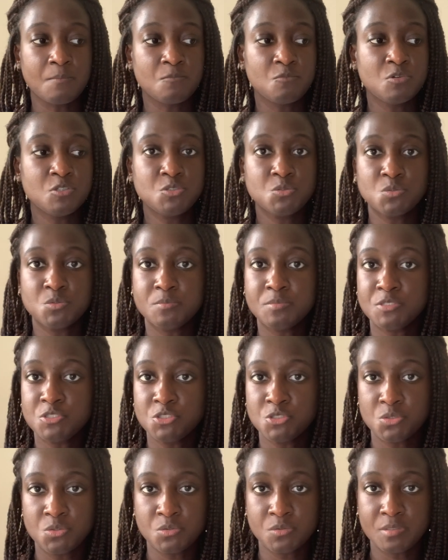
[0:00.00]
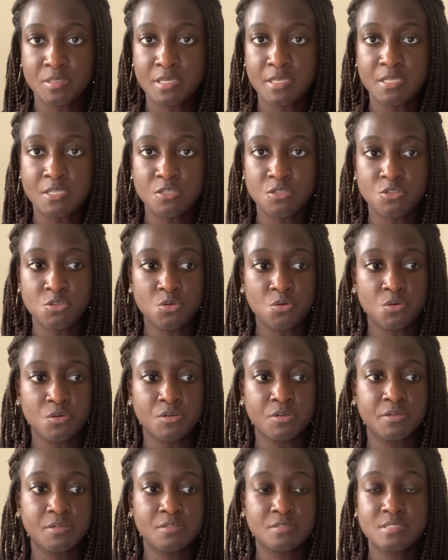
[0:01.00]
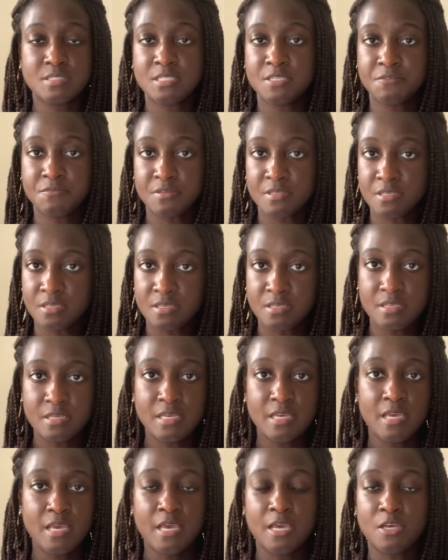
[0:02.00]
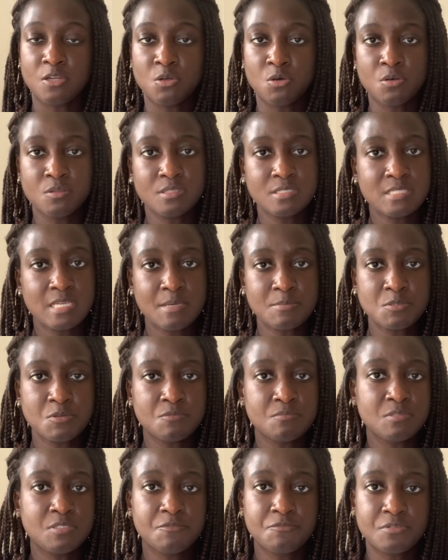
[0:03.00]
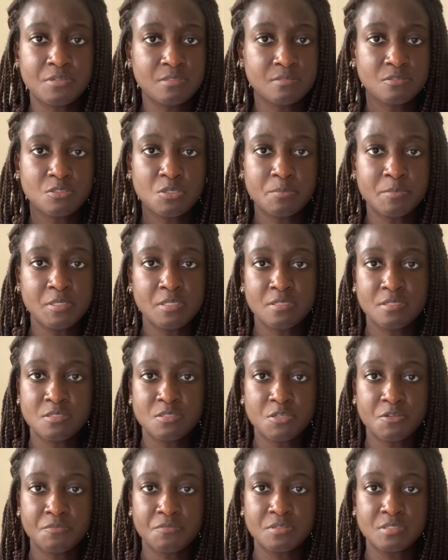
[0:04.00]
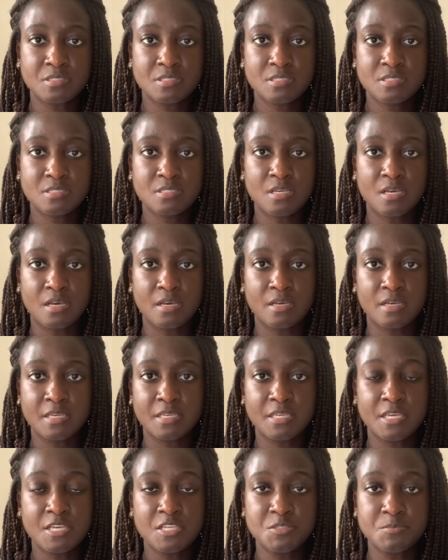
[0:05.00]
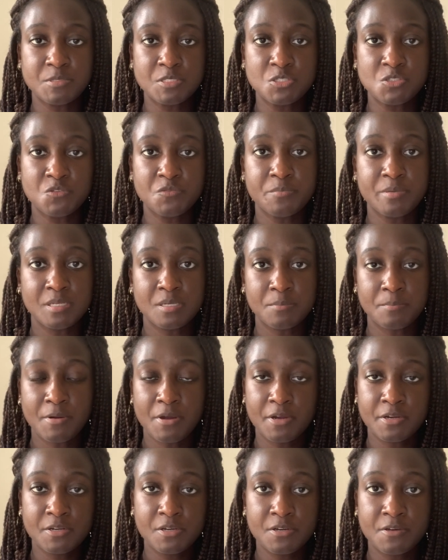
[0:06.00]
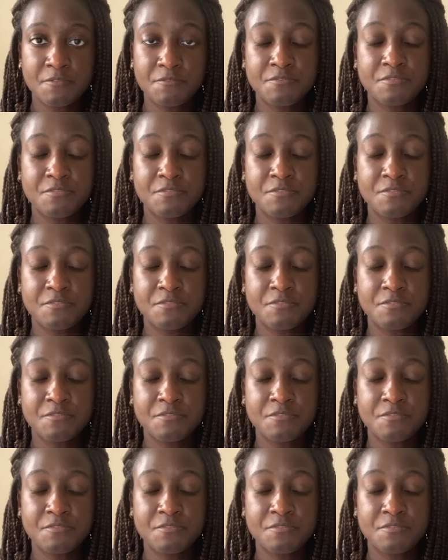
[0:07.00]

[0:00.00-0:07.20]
which will be shown in your CV and all the types of different community service engagements you've been a part of.